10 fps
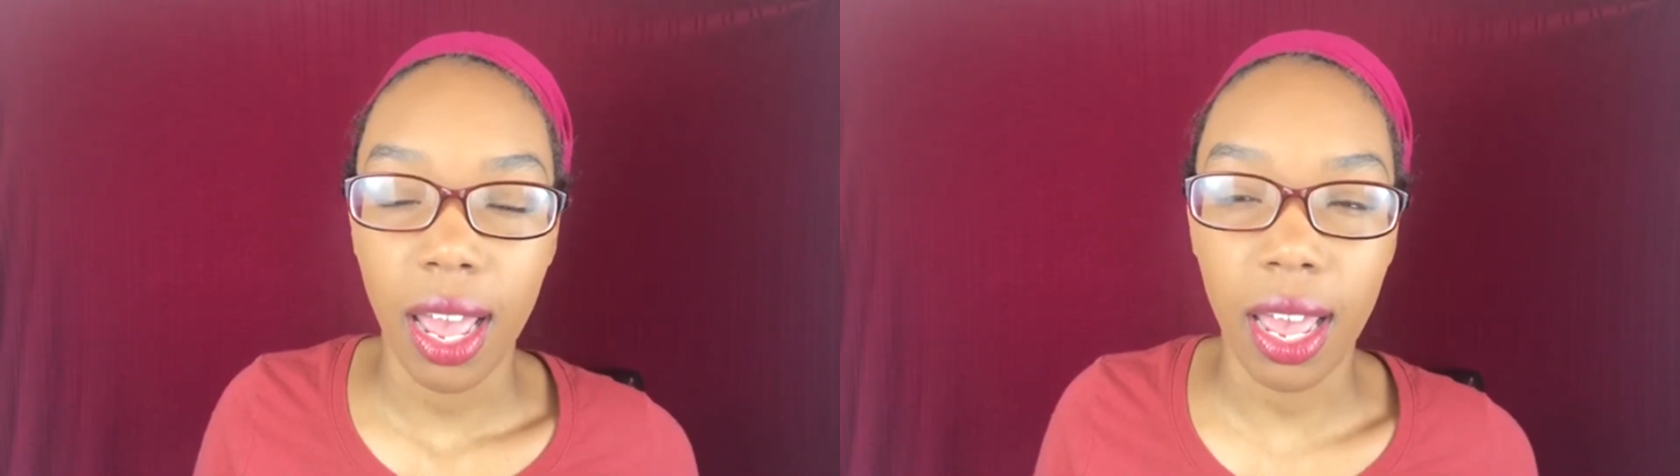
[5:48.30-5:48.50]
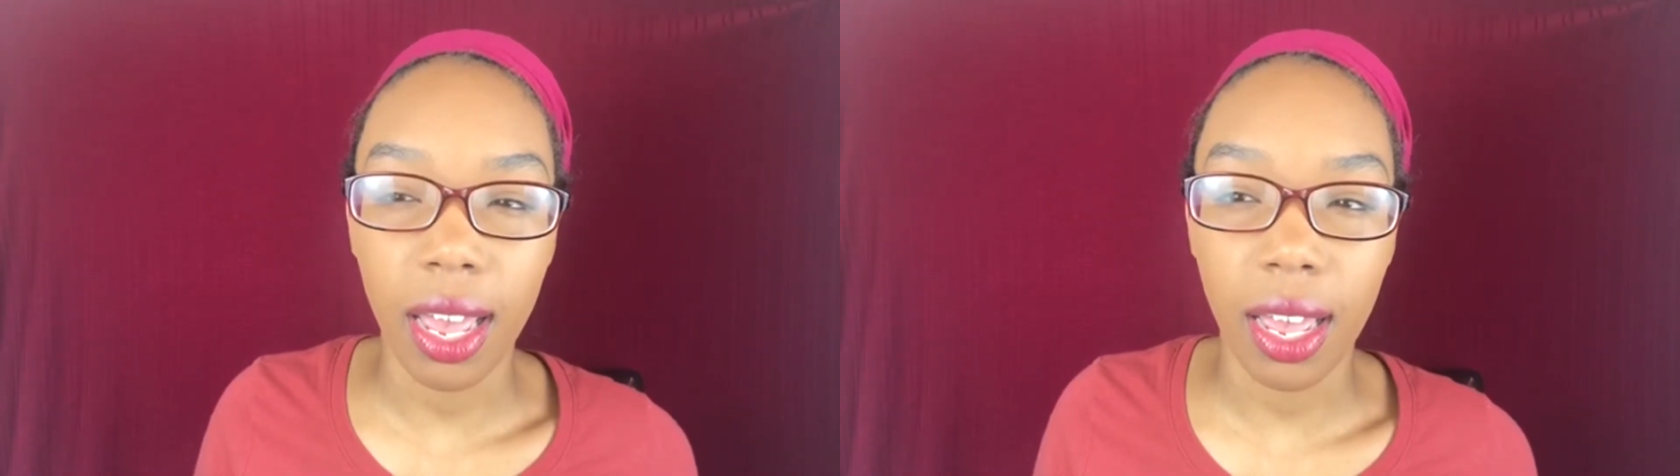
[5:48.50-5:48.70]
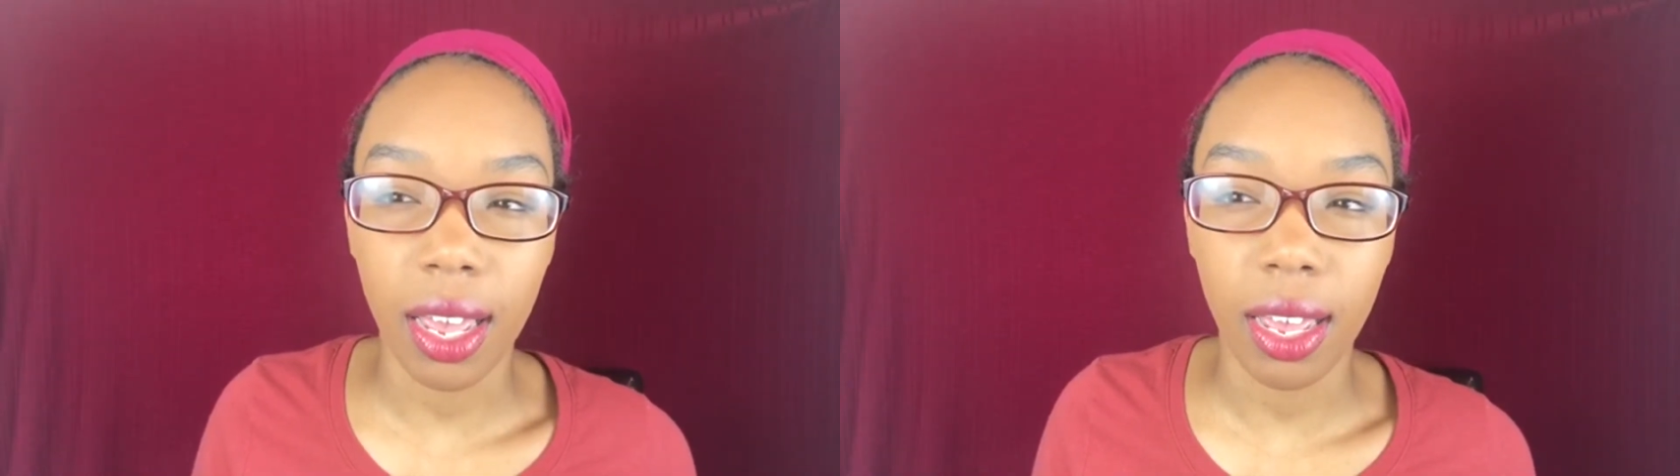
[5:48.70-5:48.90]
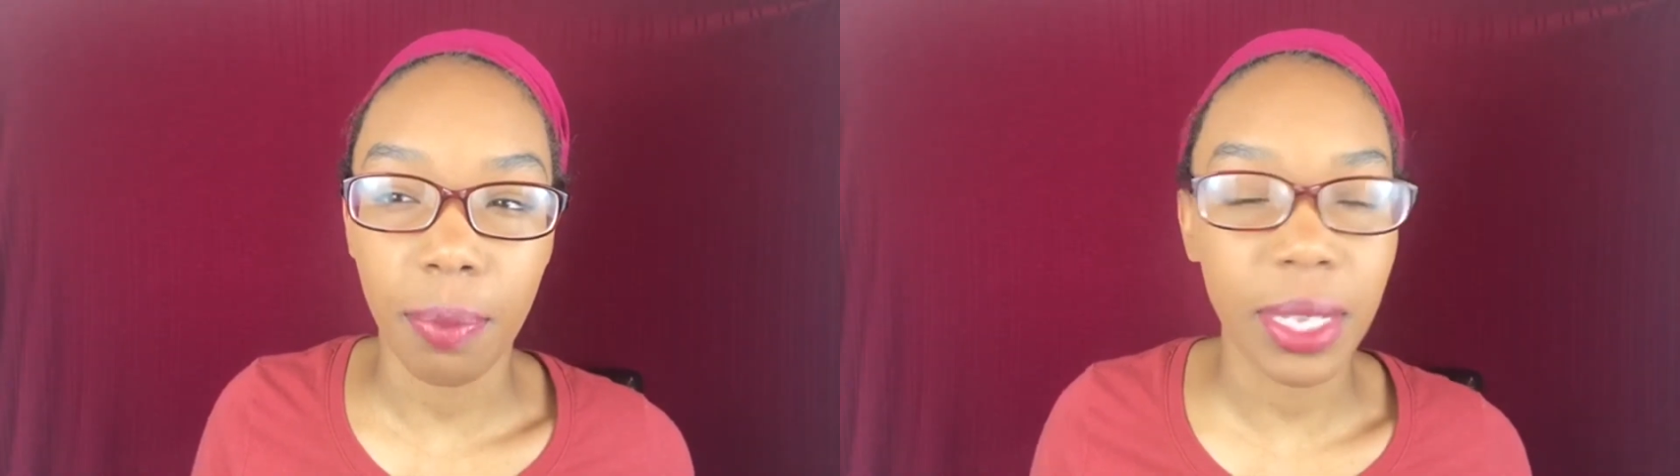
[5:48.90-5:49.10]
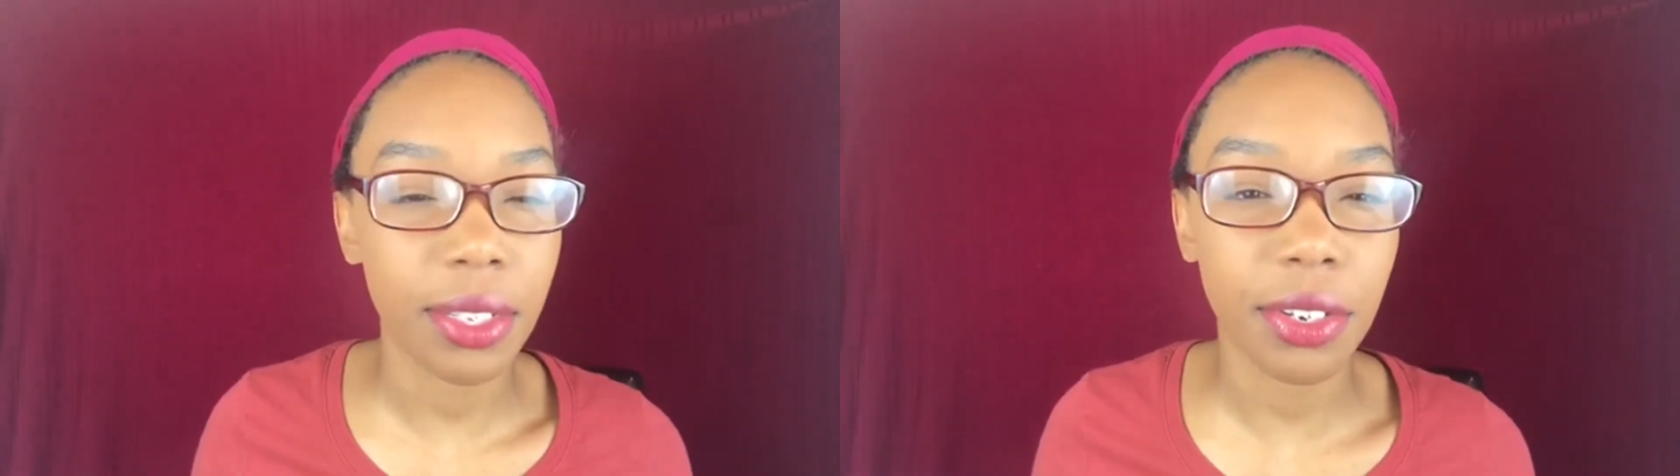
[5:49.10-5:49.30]
a
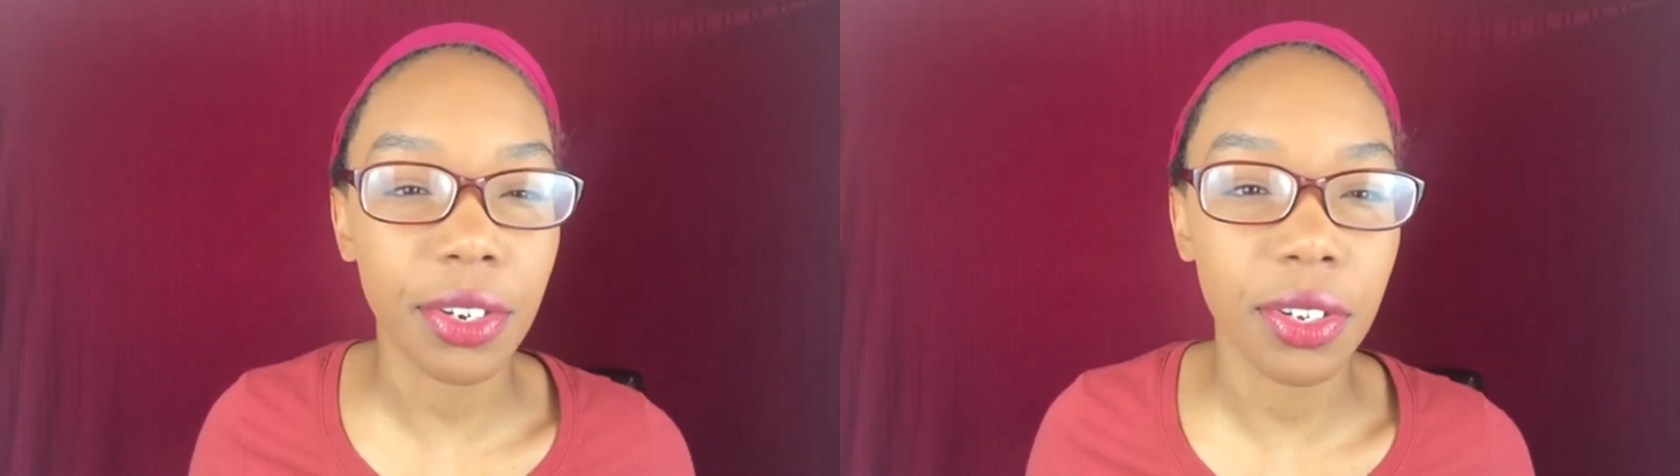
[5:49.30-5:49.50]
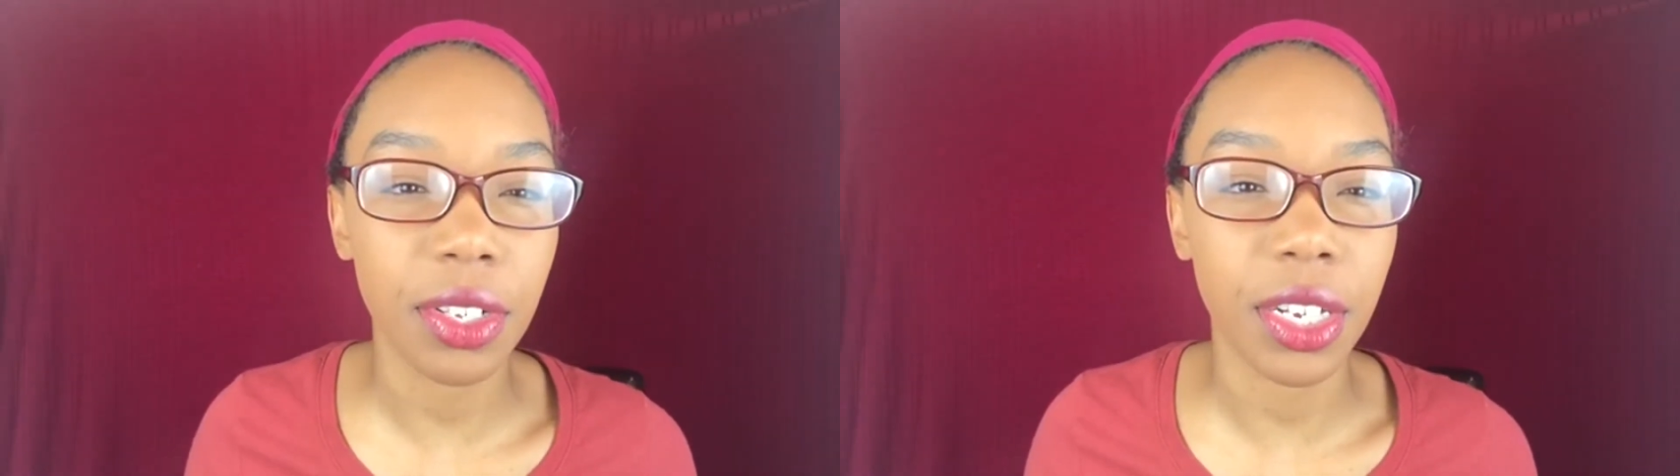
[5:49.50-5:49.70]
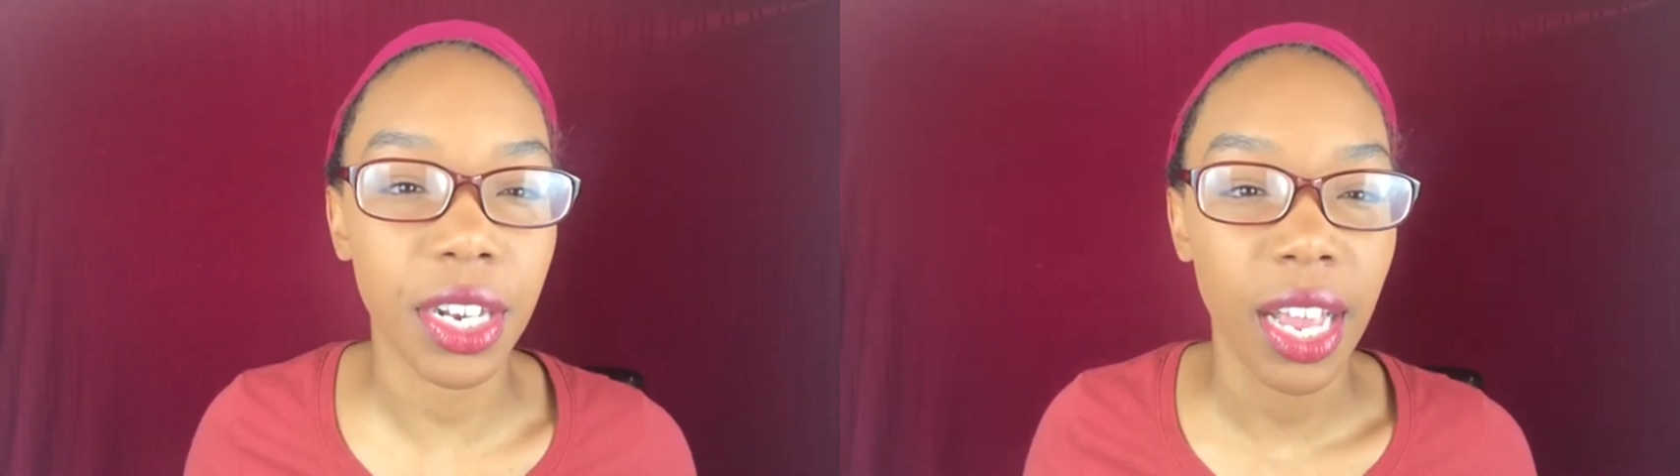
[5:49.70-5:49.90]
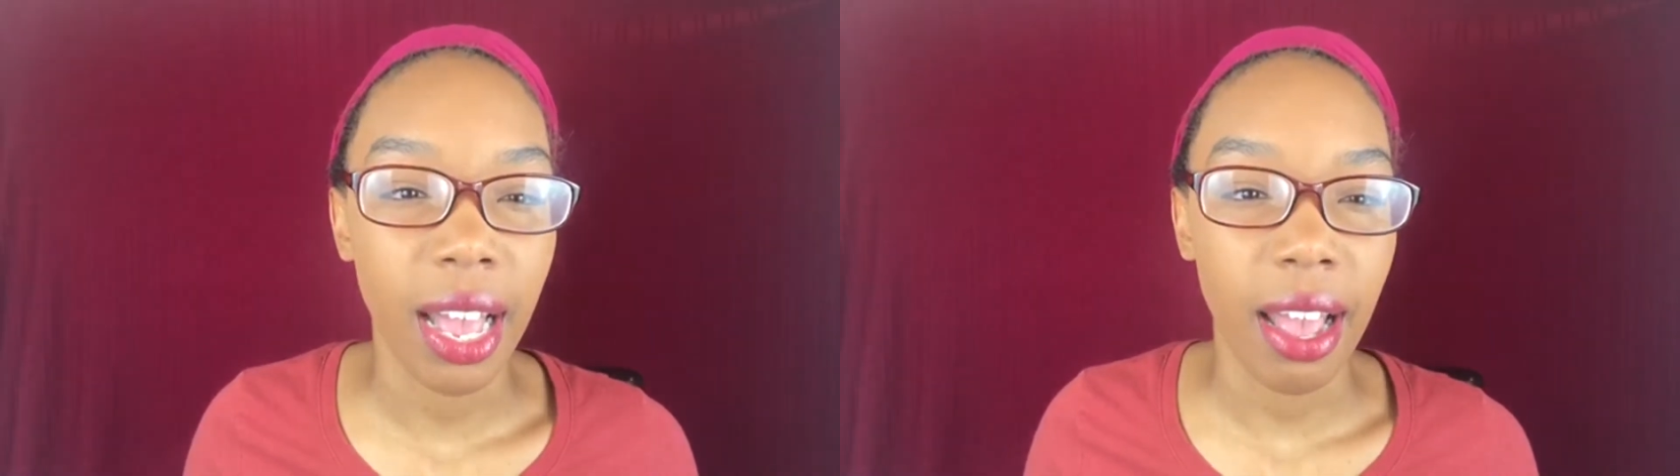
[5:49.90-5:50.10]
PT Cruiser